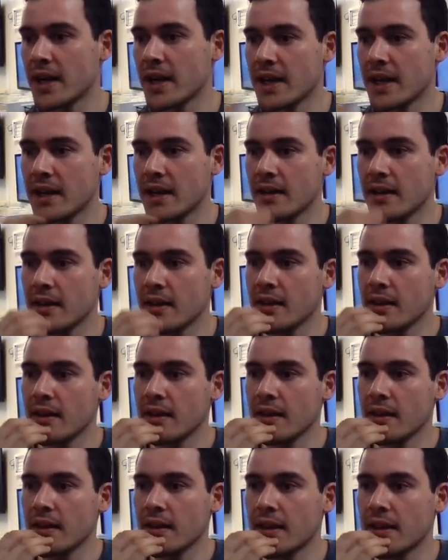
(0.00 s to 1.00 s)
there might
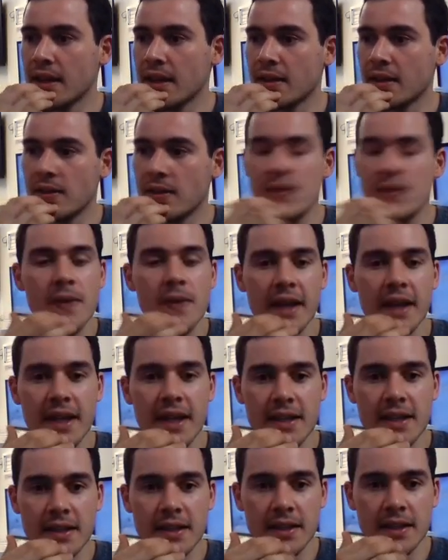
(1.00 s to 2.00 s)
be
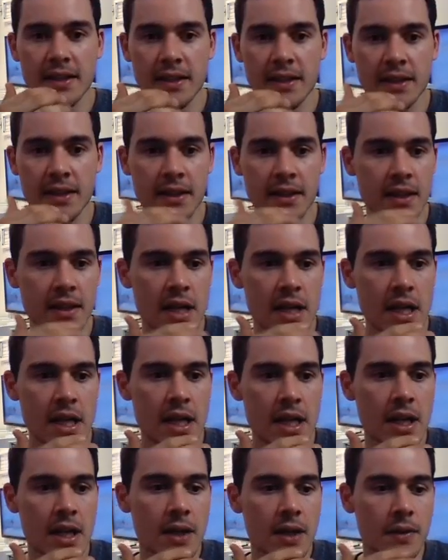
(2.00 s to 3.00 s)
one
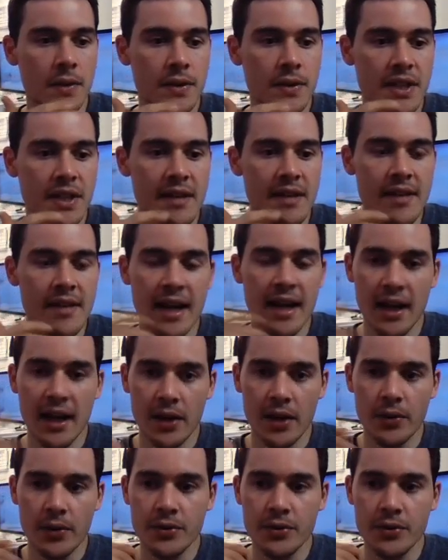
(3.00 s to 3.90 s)
thing to add,